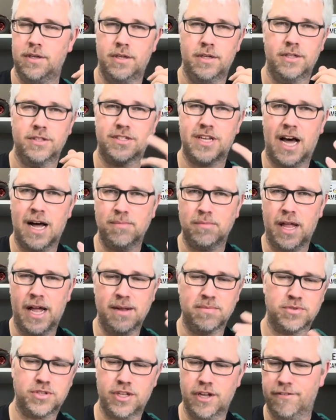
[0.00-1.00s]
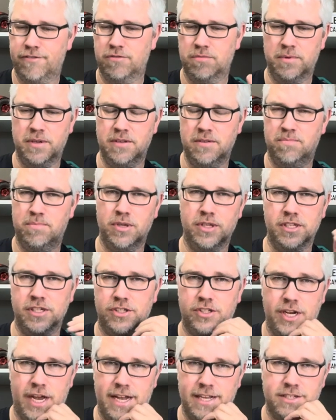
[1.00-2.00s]
time-lapse stuff of me putting the
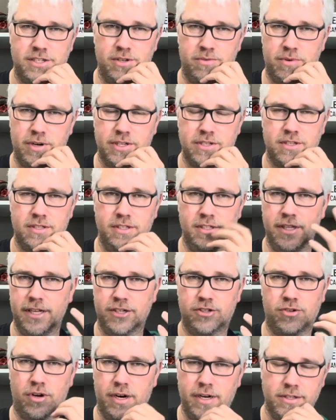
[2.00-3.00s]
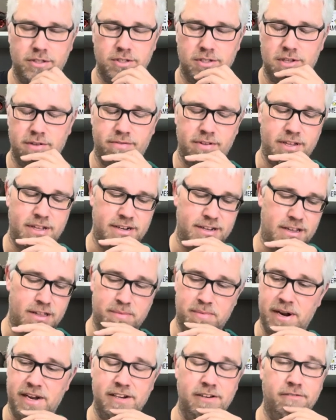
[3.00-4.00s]
chassis, rest of the electronics and stuff like that together,
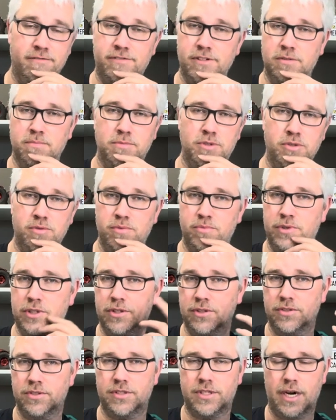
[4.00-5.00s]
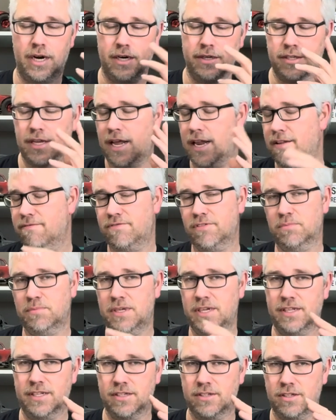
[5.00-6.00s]
but I didn't film doing wheels and tires. I didn't film any
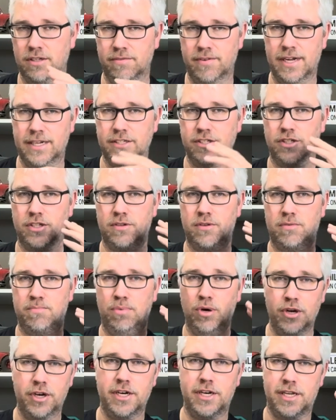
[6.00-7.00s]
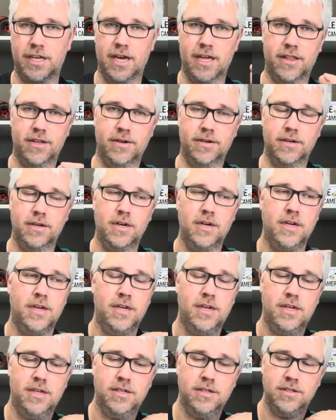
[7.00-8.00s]
of that stuff. I just put it together
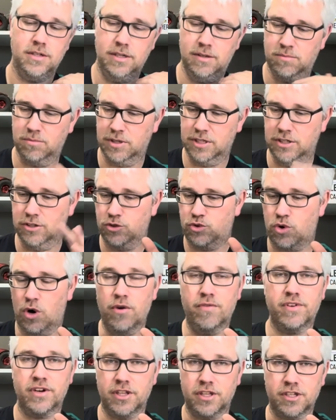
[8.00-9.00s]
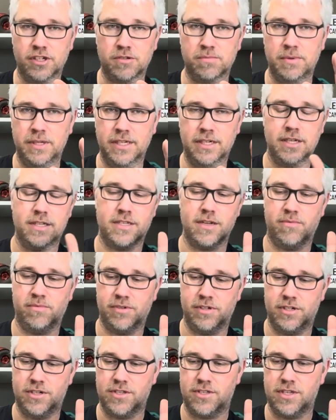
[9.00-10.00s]
and went and drove it a little bit because I
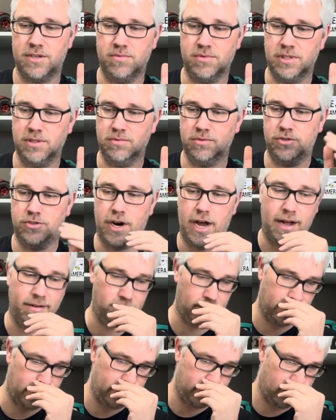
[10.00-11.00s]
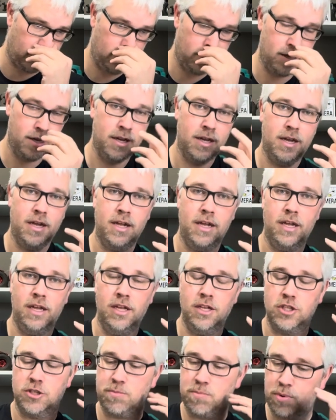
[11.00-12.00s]
wanted to see what it would drive like.
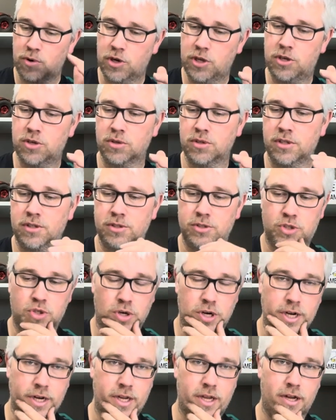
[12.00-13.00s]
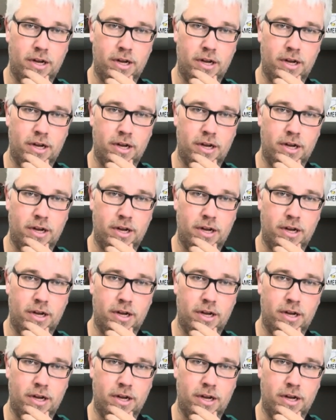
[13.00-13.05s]
It's a pretty cool little truck.